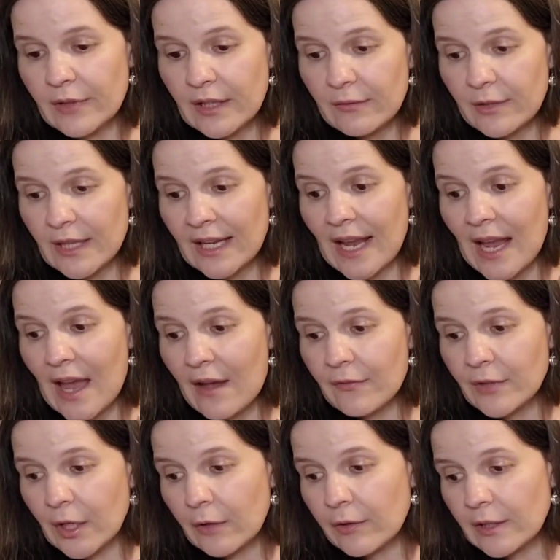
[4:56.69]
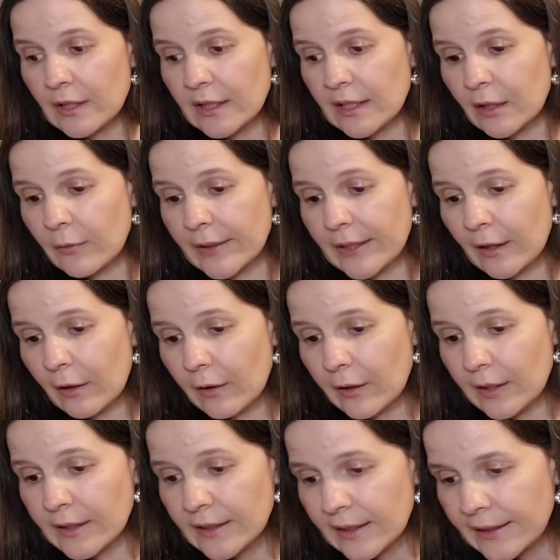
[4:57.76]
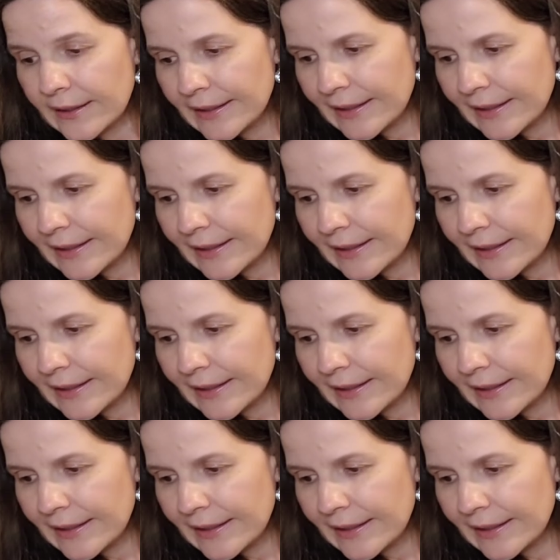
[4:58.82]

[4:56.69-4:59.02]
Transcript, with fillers: flavor they have currently going on,